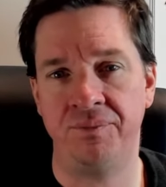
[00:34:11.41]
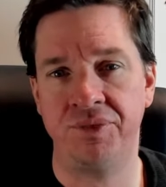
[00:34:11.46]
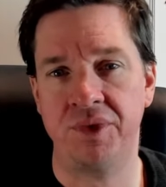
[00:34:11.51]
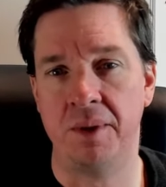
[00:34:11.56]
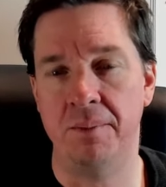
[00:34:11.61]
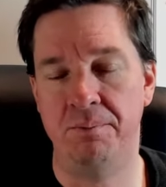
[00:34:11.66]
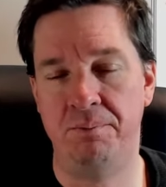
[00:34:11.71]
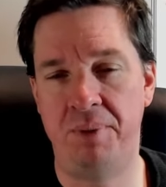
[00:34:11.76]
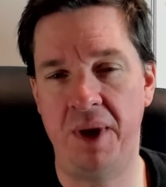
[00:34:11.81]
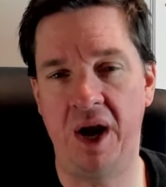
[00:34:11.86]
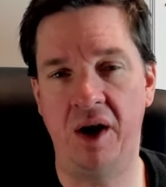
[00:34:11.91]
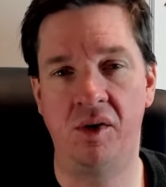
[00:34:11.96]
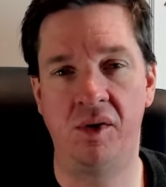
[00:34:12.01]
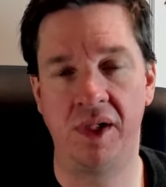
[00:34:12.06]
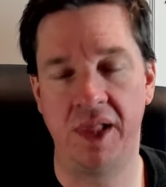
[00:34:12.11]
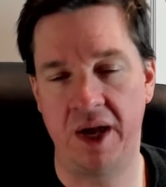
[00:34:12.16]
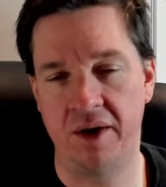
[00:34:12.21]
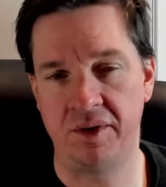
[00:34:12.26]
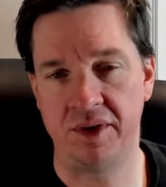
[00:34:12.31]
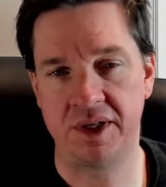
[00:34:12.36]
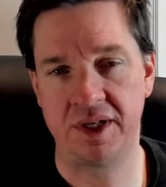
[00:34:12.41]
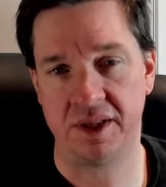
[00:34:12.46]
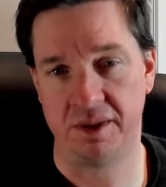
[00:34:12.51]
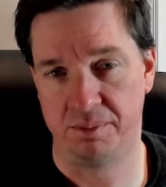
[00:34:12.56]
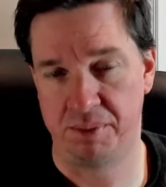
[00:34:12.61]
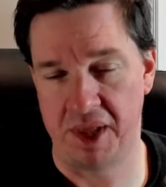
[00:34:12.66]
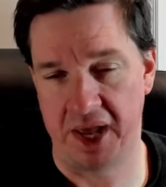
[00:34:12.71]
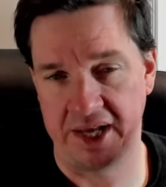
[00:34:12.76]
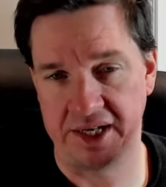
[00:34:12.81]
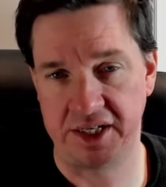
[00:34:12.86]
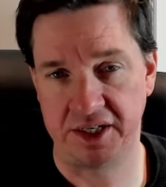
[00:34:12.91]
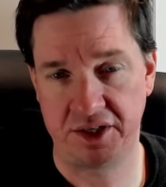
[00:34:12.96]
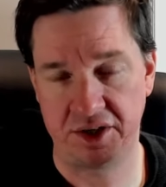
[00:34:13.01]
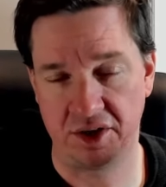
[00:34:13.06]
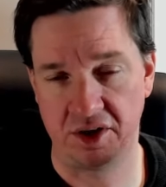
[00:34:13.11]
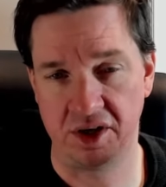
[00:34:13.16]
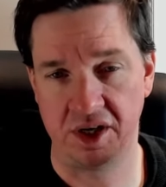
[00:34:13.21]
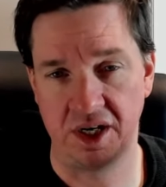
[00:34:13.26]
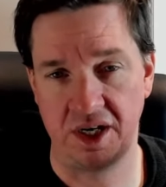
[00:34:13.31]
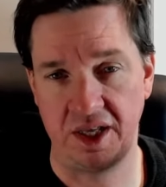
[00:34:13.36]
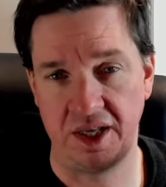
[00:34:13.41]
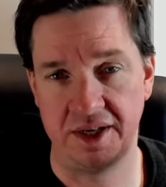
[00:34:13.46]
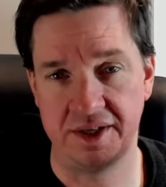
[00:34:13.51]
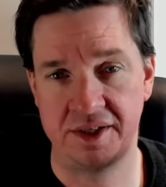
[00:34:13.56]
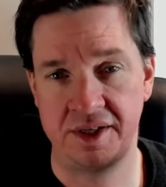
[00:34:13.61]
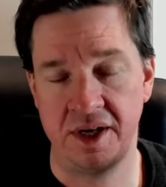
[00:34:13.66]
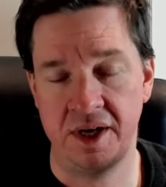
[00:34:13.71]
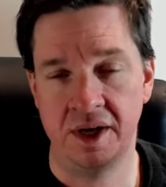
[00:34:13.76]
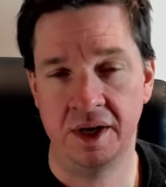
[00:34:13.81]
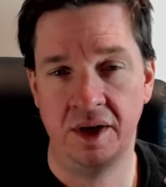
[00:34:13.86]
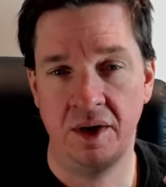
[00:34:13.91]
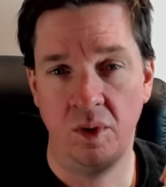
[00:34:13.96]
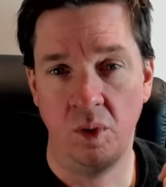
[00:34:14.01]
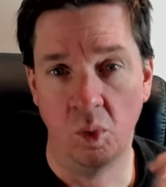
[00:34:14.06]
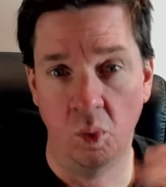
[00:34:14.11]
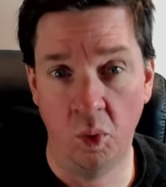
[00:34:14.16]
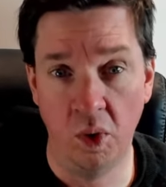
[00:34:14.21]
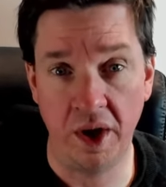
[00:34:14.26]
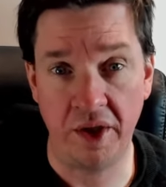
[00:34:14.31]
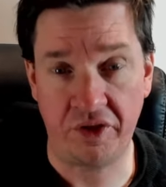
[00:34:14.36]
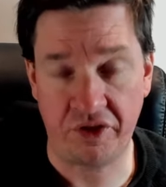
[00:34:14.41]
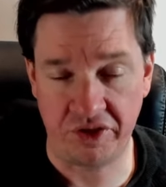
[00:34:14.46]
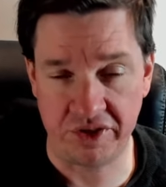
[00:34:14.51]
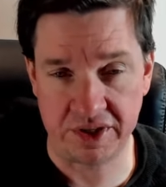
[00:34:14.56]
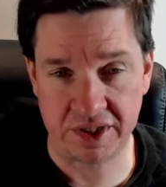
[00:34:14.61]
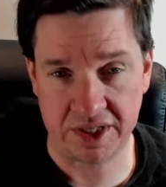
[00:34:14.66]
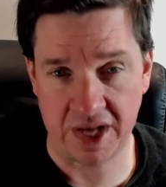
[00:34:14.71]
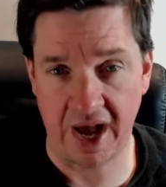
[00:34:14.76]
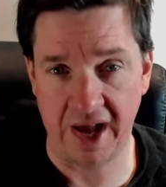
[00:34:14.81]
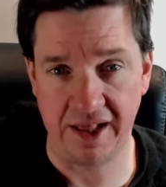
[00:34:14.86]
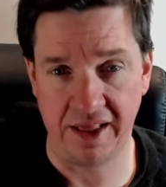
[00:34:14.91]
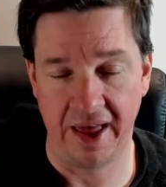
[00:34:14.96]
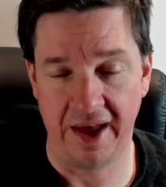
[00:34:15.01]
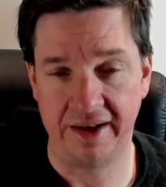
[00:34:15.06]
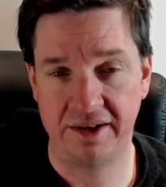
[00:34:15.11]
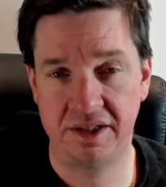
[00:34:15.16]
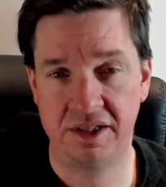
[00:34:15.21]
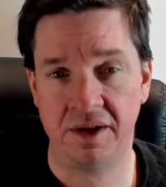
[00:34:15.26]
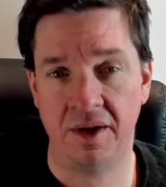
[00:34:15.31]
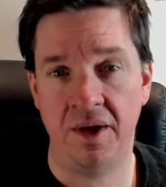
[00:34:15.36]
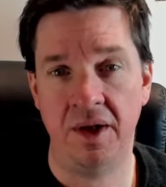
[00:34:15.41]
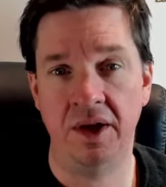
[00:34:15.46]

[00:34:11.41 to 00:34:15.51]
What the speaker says: barrel out into the blind eternities with the Silex.